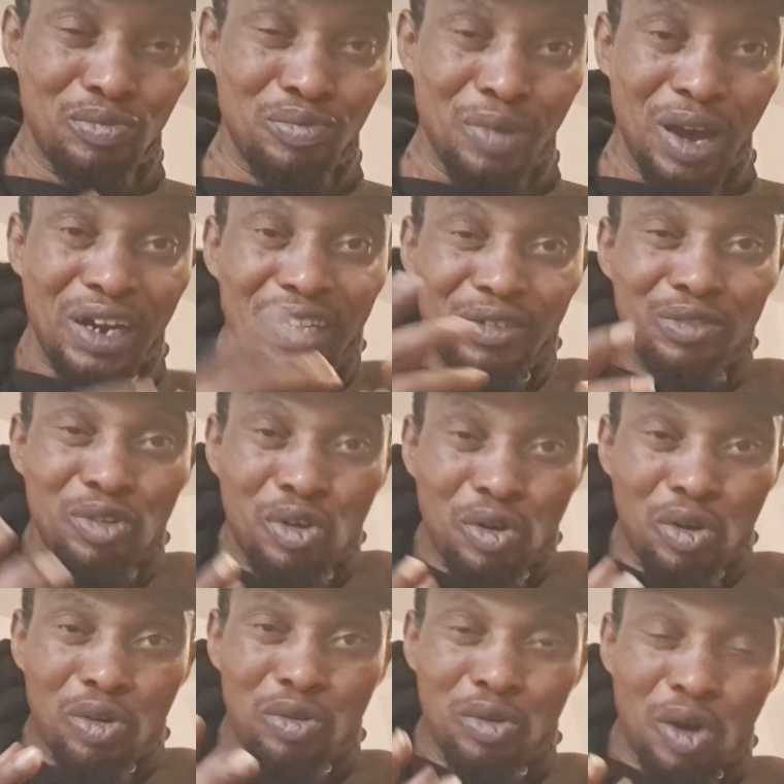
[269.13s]
married
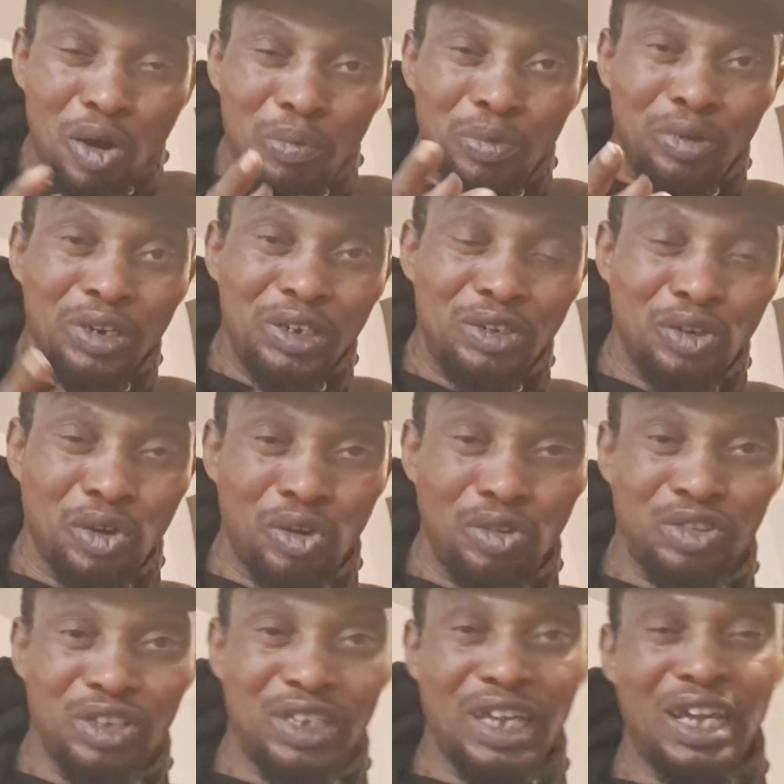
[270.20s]
couple need to
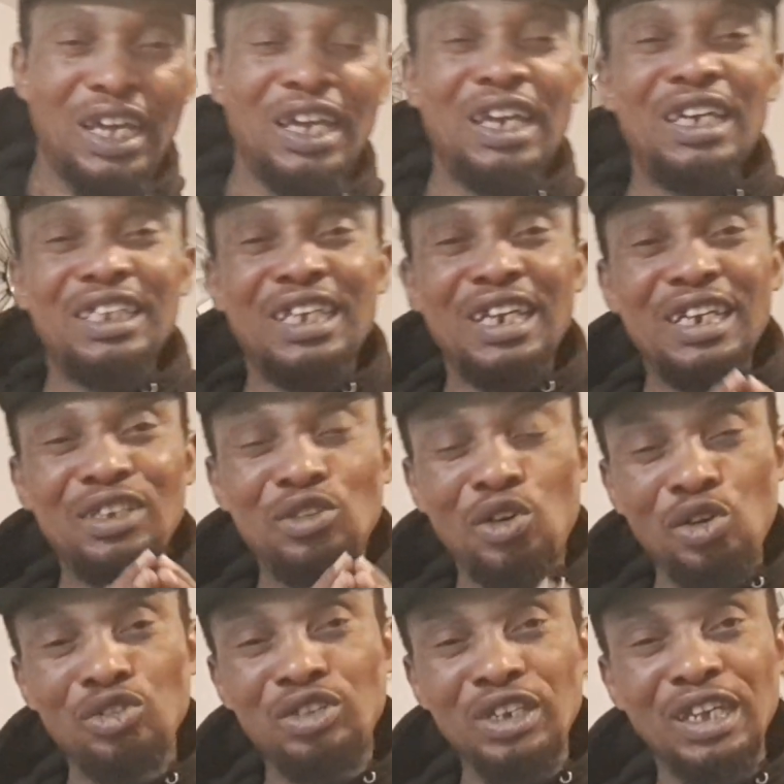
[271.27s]
consider. They need to
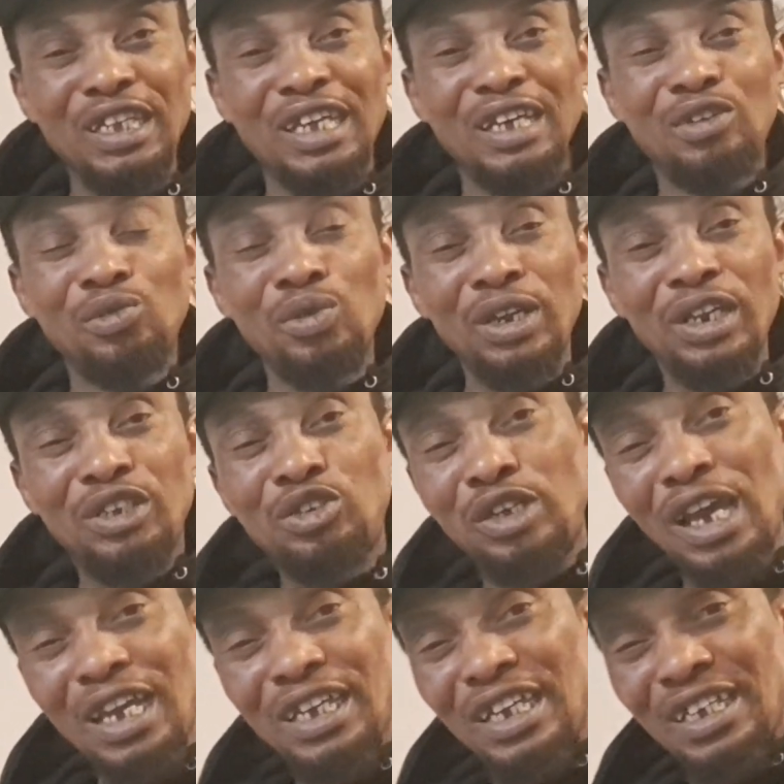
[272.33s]
consider that when a
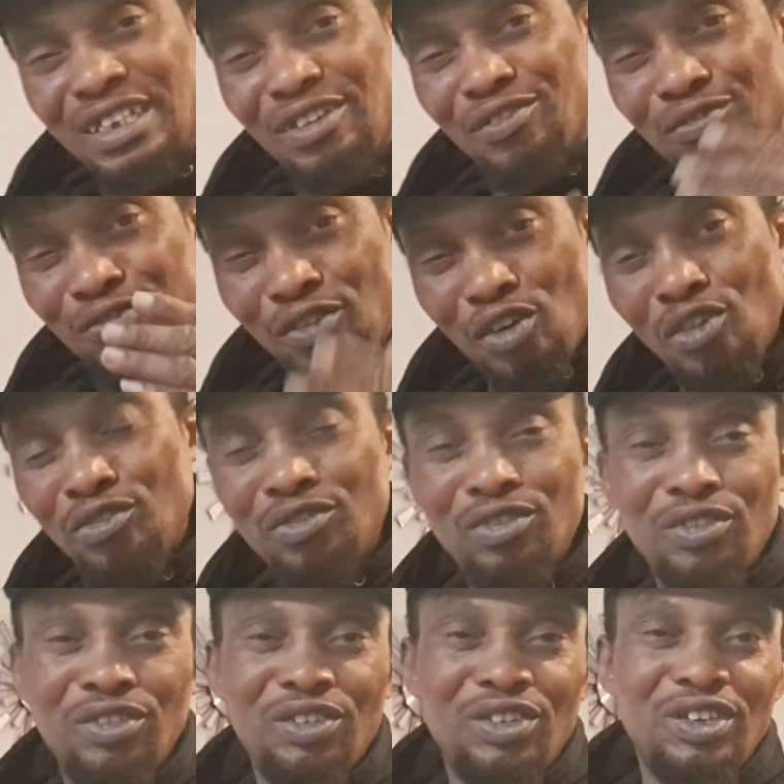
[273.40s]
child is involved,
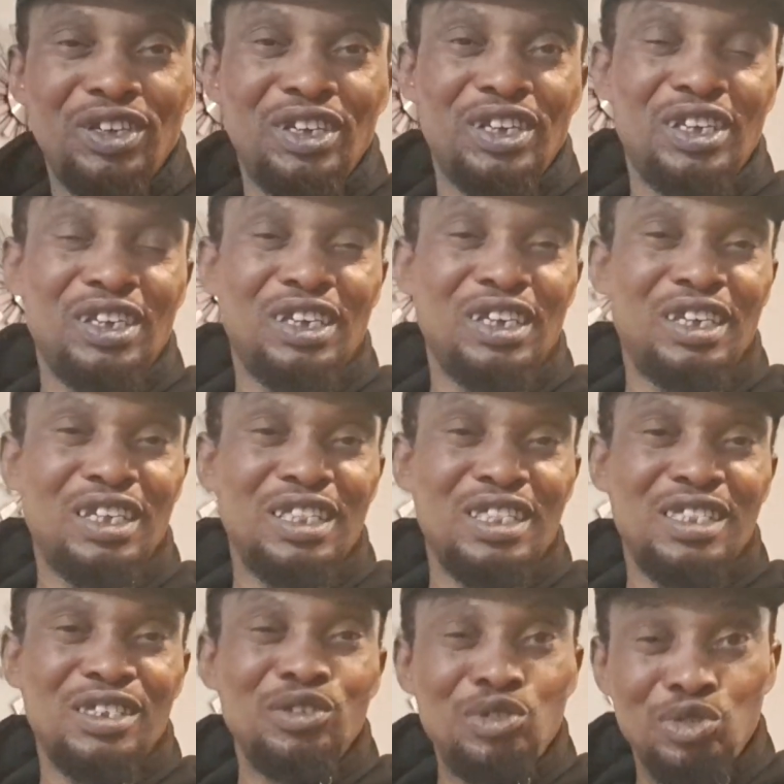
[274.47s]

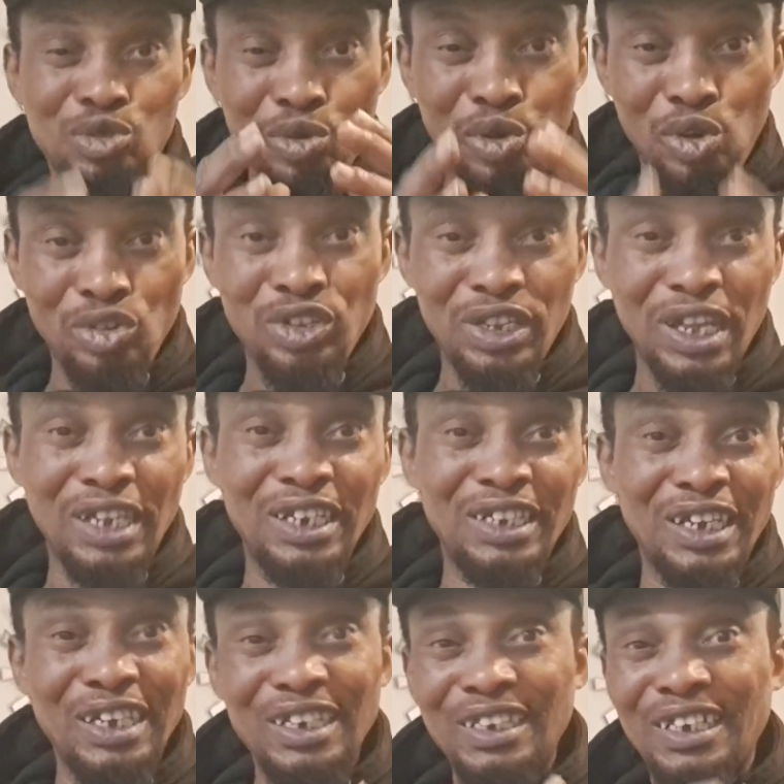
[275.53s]
you should consider the
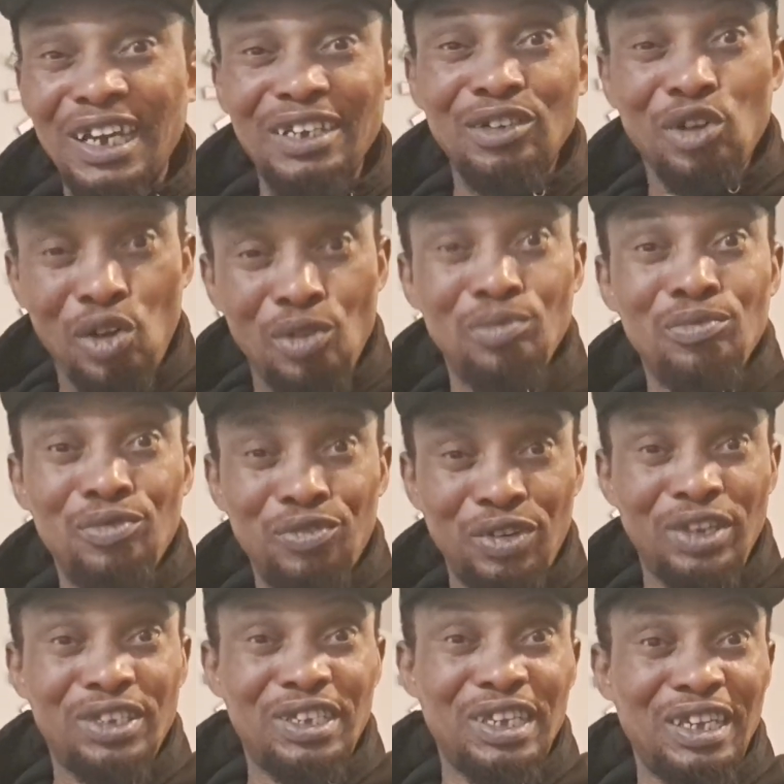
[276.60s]
child. The child come
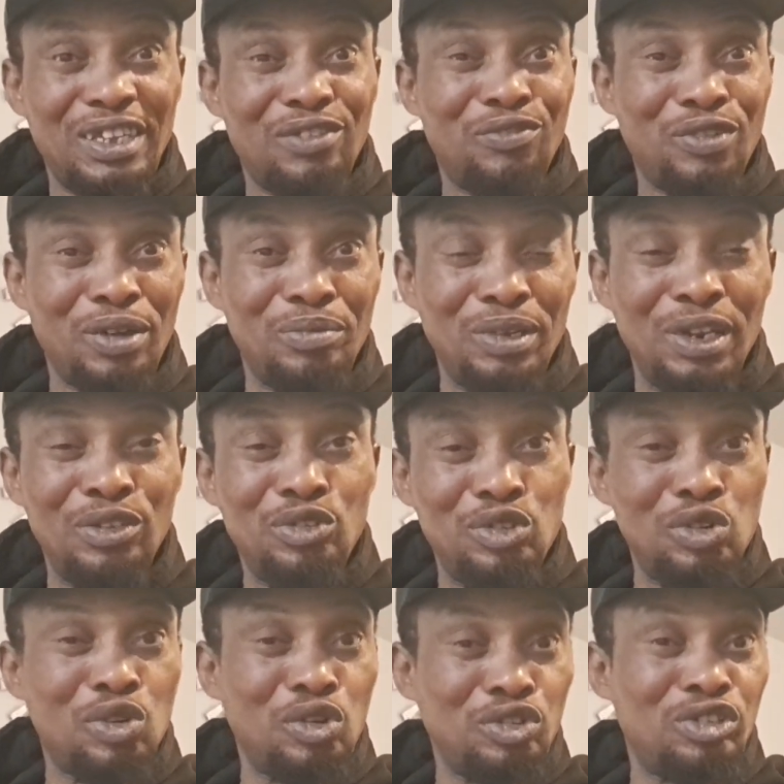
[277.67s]
first in the family. You
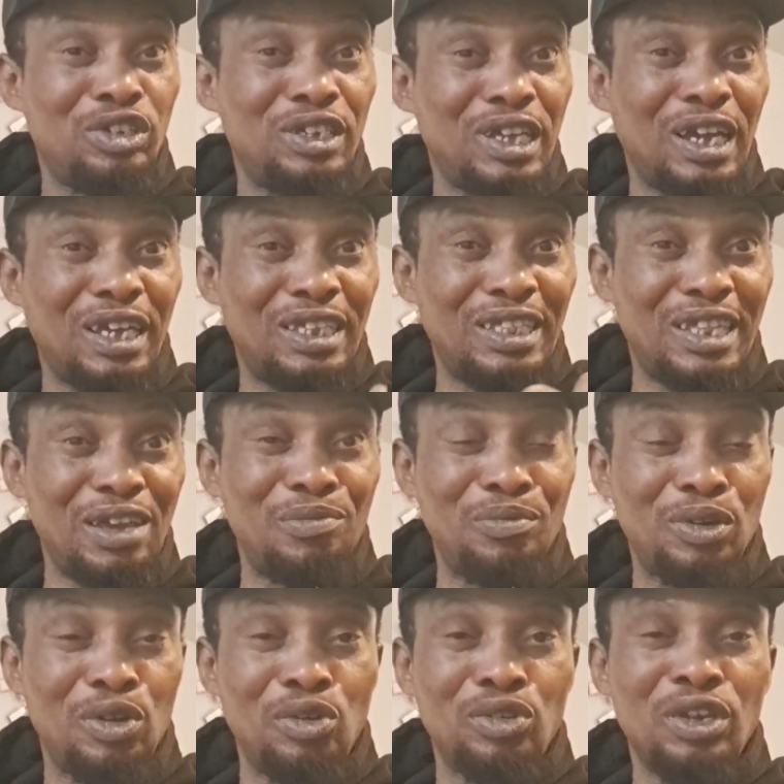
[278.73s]
should consider them,
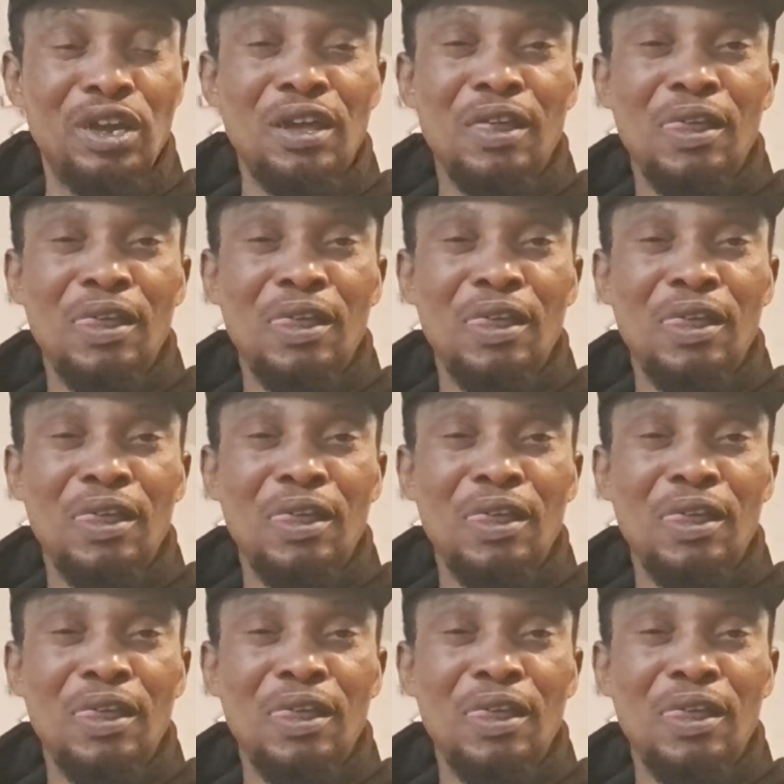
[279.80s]
because